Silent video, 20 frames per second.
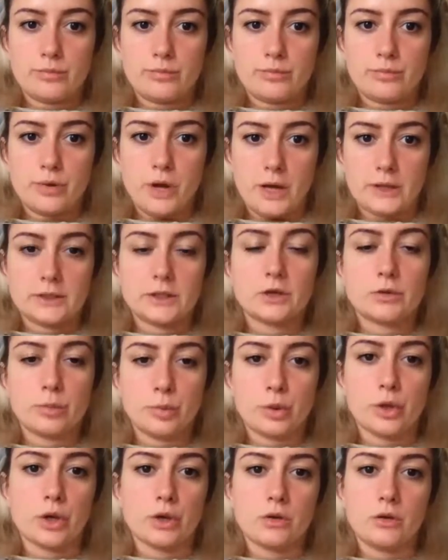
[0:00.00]
practical
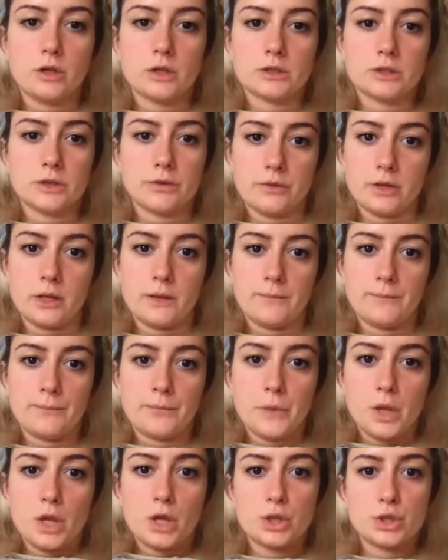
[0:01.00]
political activity.
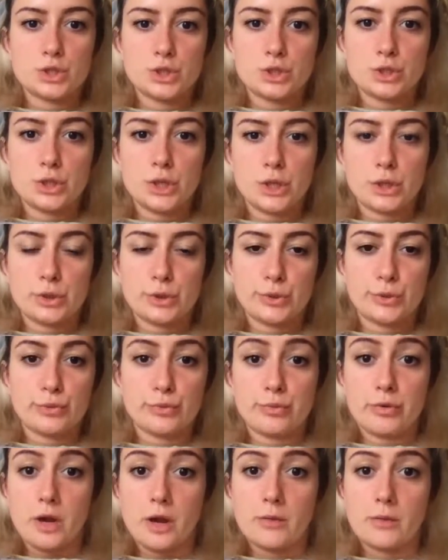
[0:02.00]
It should
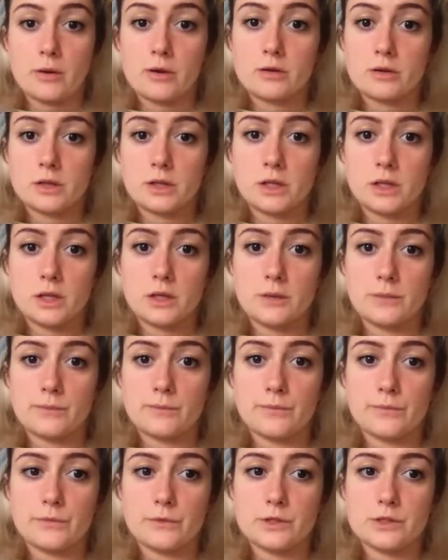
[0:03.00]
include
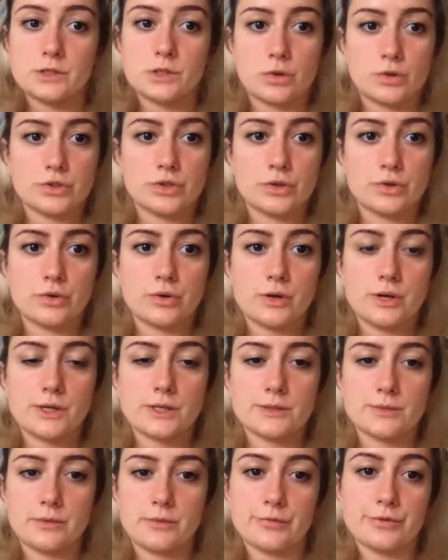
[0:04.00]
primarily social
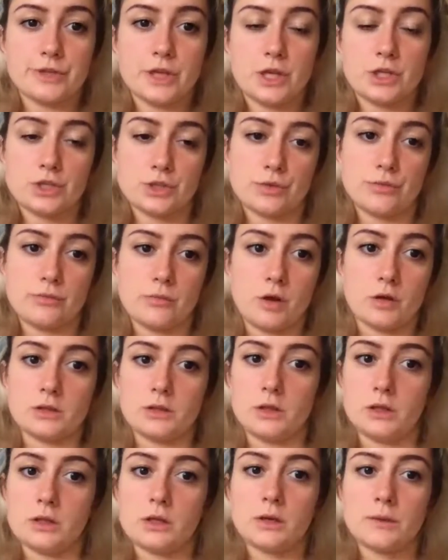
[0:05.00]
experimentation and
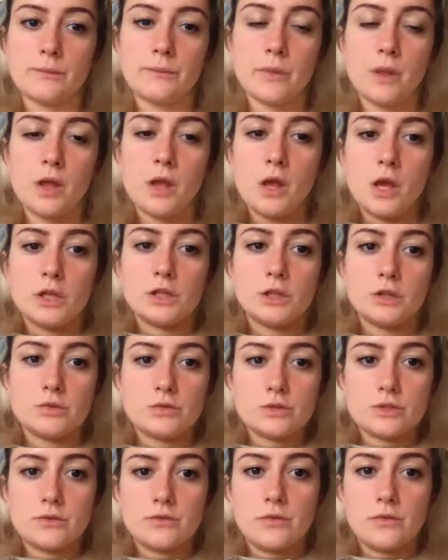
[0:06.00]
modeling. The
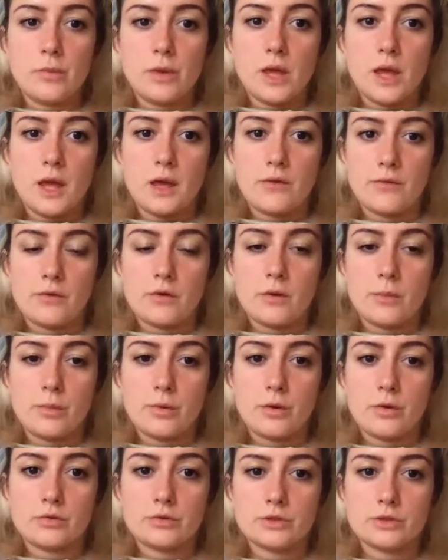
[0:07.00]
use of the behavior
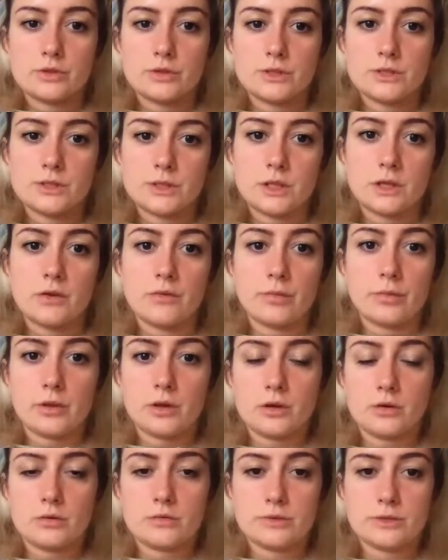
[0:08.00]
approach to the study of
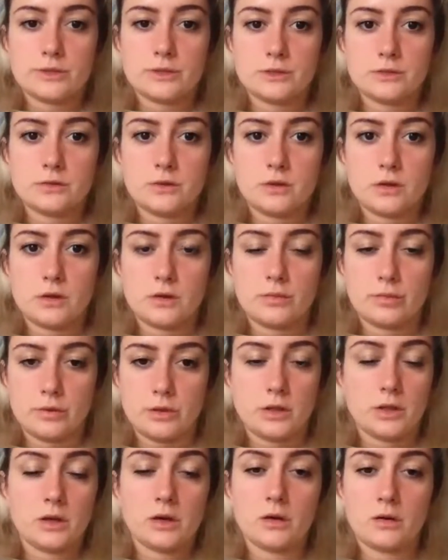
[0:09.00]

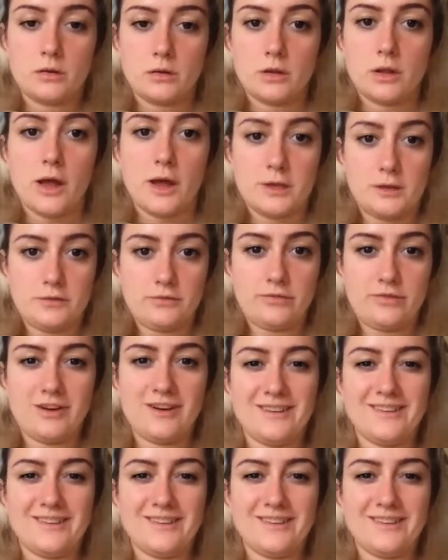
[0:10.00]
political life,